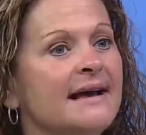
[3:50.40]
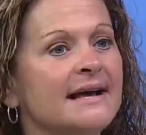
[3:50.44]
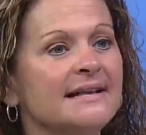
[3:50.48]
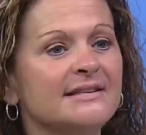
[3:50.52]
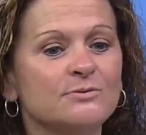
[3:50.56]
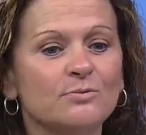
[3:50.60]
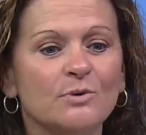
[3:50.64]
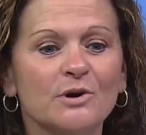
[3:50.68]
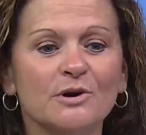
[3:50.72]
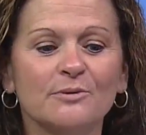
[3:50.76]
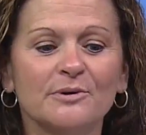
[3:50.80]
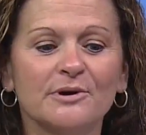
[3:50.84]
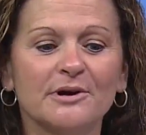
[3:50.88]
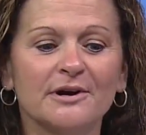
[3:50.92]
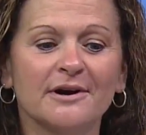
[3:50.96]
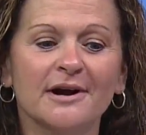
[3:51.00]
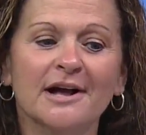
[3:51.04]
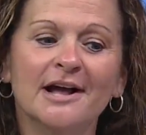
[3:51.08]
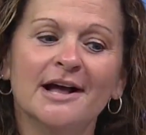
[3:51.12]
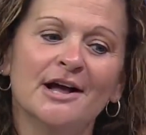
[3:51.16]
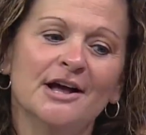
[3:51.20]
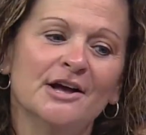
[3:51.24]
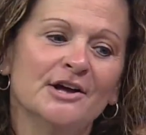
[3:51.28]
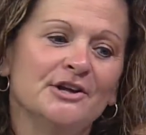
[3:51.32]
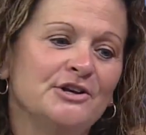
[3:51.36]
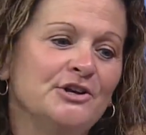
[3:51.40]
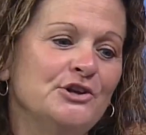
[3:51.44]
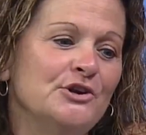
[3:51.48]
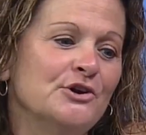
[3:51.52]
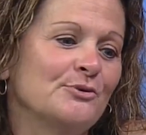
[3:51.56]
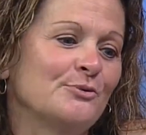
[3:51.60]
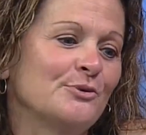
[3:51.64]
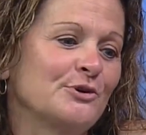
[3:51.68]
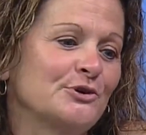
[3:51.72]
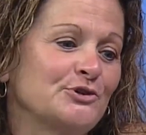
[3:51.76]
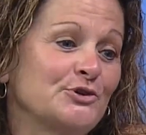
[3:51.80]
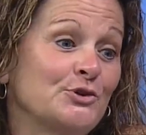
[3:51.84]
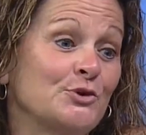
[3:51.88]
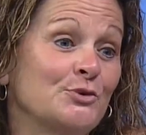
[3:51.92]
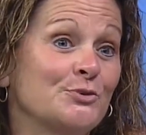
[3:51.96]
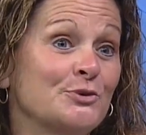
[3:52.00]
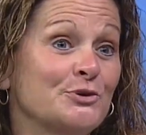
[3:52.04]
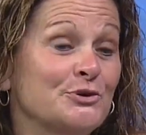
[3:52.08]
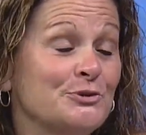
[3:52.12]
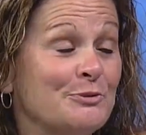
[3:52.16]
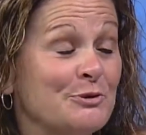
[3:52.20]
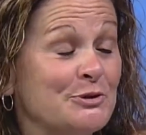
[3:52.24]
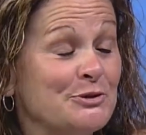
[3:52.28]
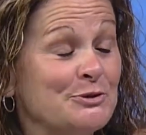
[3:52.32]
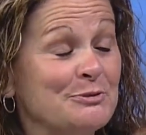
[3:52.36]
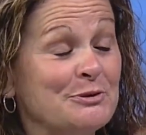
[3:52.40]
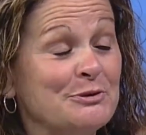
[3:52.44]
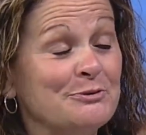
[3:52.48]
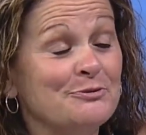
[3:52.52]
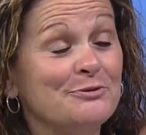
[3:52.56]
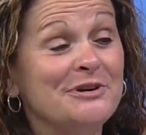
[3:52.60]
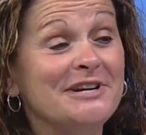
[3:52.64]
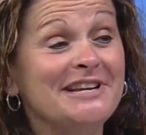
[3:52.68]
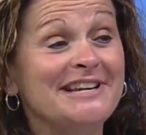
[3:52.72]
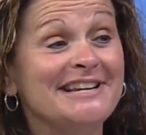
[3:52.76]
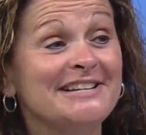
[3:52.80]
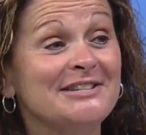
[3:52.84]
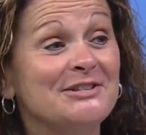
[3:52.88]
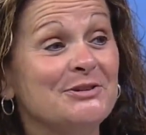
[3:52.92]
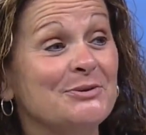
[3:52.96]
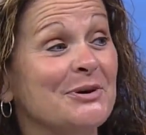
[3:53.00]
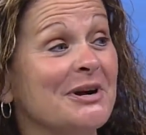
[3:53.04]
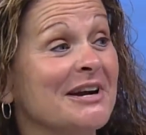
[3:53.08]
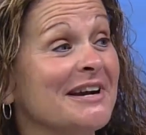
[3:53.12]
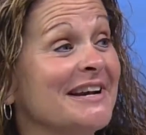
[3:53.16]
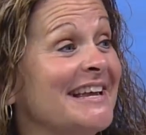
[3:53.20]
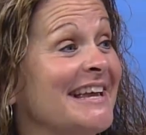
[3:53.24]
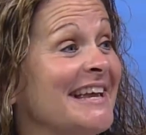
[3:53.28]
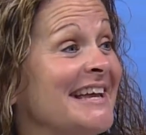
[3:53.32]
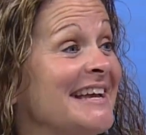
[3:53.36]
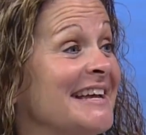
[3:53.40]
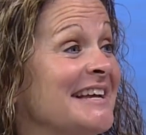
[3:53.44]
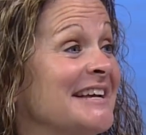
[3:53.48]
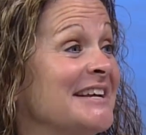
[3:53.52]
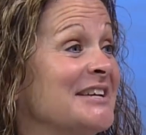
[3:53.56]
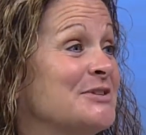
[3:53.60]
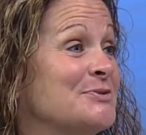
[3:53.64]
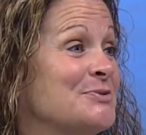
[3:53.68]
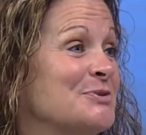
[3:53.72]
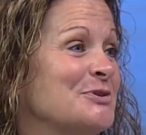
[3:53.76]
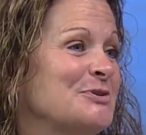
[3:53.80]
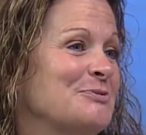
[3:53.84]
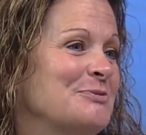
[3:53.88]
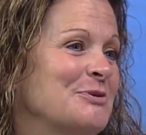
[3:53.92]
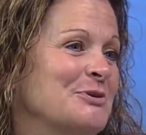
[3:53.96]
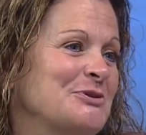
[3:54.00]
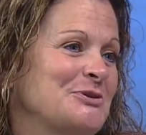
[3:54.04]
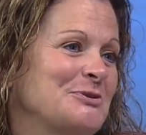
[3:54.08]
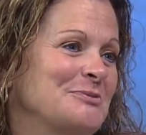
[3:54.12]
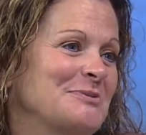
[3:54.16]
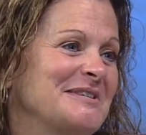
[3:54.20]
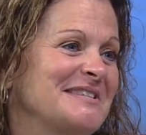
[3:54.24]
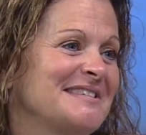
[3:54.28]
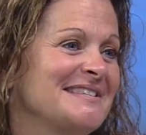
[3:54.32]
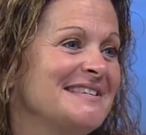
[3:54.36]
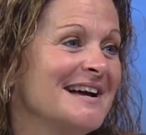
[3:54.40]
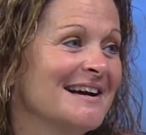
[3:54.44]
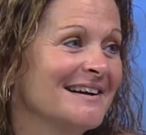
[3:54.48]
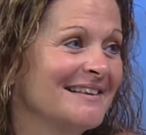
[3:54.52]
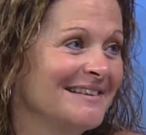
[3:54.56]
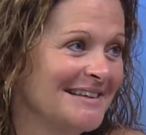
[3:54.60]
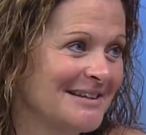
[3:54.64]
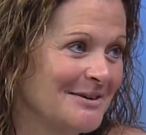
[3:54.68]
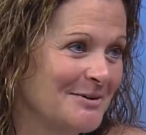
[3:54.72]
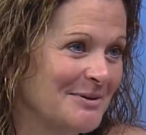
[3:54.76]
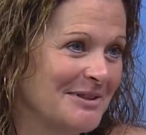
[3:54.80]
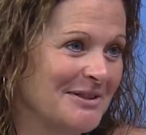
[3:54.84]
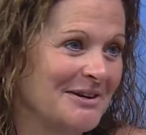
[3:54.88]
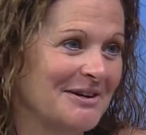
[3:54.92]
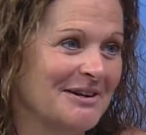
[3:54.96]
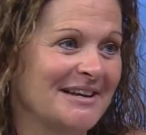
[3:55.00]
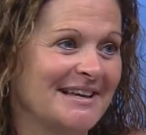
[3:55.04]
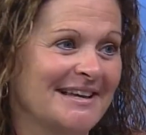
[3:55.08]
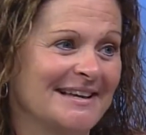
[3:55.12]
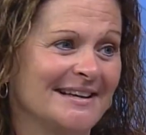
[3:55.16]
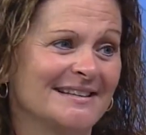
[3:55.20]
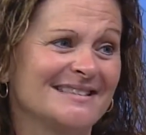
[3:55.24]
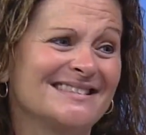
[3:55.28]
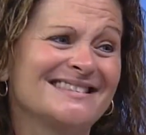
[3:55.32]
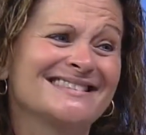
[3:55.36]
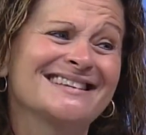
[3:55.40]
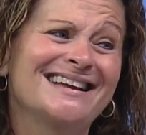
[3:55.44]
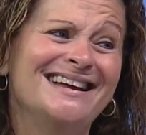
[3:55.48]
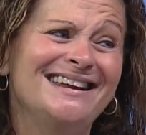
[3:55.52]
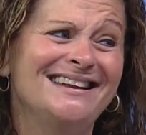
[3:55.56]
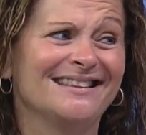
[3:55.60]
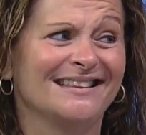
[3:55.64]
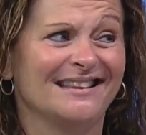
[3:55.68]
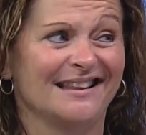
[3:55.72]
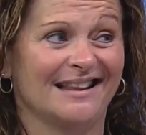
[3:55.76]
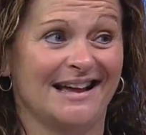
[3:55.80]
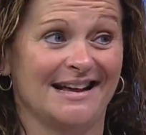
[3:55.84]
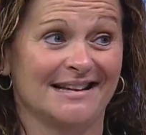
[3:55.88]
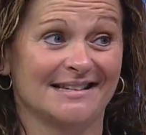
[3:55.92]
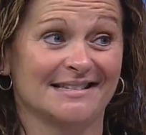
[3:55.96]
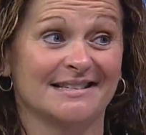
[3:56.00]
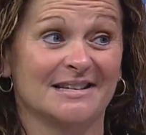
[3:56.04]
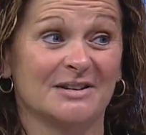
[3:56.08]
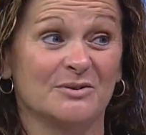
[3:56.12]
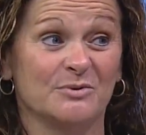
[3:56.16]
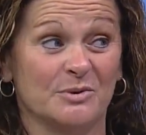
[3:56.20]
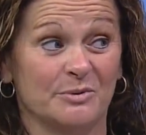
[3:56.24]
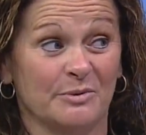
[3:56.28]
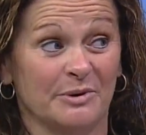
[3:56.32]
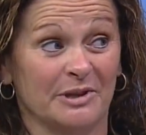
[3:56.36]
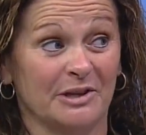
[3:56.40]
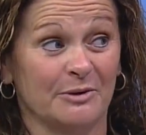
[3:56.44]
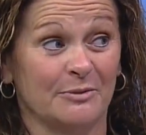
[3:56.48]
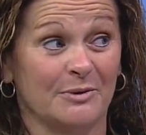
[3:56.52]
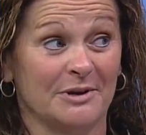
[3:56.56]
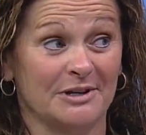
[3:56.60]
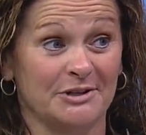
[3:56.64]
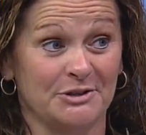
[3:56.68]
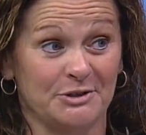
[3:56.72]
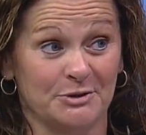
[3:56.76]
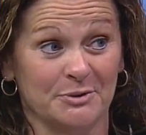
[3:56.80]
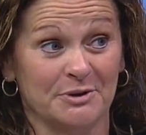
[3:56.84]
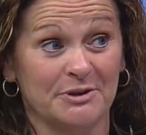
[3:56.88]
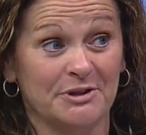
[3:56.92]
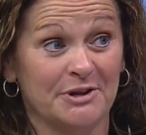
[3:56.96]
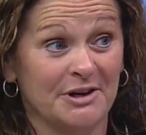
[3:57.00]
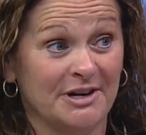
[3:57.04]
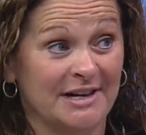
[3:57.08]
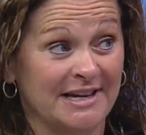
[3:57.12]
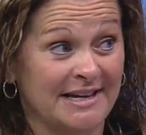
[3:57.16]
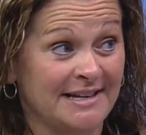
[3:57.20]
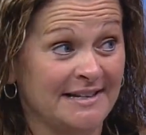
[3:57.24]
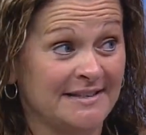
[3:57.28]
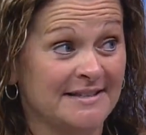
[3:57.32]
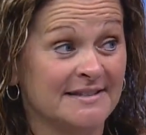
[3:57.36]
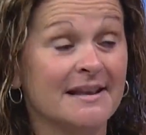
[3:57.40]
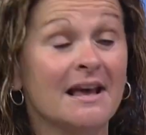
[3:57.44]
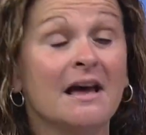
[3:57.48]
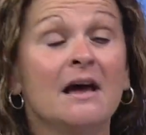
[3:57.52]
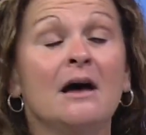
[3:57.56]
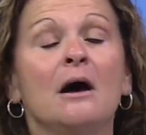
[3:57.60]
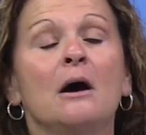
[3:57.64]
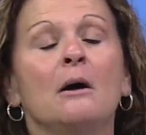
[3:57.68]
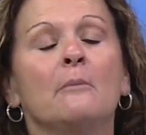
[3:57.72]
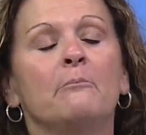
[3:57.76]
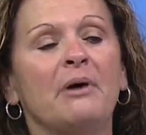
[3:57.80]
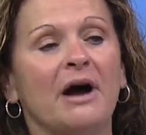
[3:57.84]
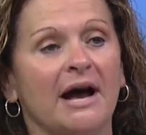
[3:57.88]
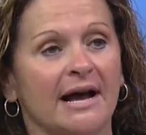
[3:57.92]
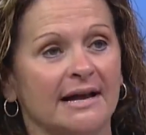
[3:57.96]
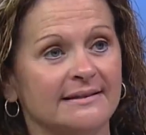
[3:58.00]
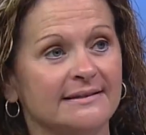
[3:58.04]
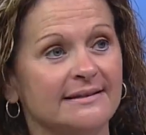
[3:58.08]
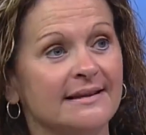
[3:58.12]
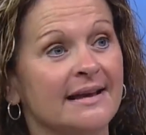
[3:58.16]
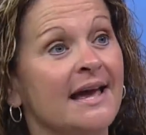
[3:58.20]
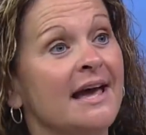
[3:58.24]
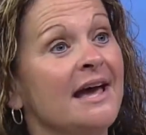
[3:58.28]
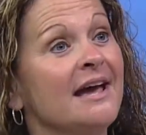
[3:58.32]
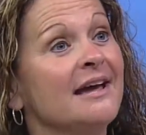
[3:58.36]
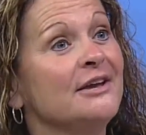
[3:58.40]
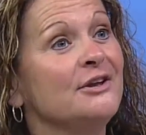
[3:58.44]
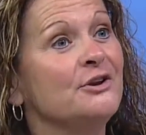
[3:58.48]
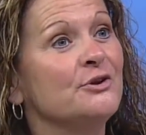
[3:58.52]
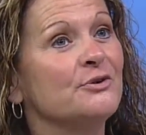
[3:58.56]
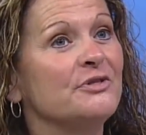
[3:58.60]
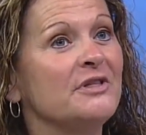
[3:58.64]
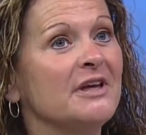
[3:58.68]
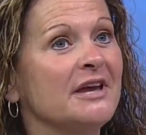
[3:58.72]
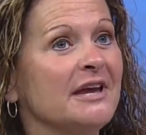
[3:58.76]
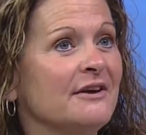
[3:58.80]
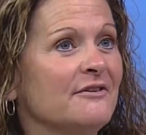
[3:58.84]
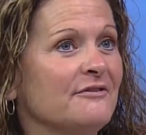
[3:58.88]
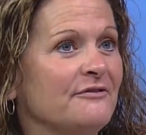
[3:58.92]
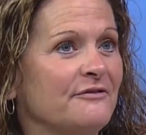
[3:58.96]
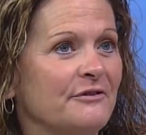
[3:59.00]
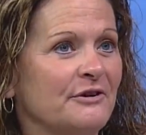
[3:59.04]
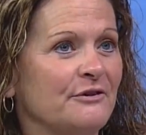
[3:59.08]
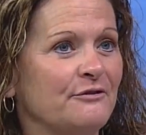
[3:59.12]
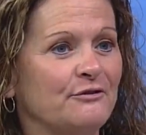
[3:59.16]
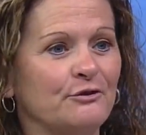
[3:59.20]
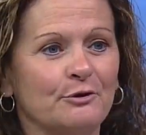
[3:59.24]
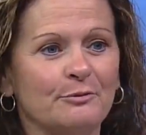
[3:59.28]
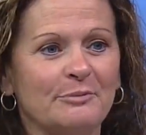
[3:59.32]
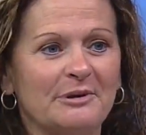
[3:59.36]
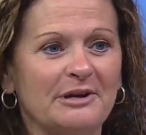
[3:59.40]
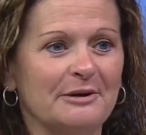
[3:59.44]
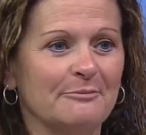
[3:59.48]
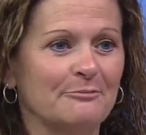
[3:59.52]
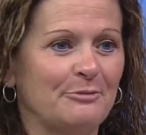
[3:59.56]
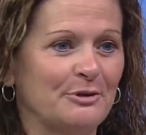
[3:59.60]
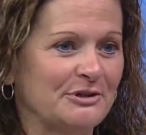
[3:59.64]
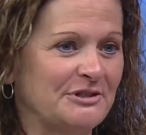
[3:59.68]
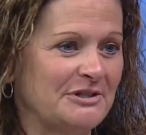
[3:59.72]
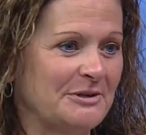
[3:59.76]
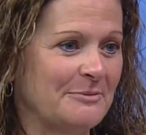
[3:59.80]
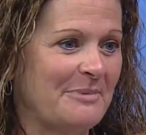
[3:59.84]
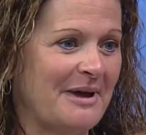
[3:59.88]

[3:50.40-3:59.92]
that's where we're, you know, we're told we're supposed to be reading to our kids, we're supposed to be snuggling with our kids. It's kind of the last thing we really want to do with our kids. Yeah. But you know, think if, if you're being put to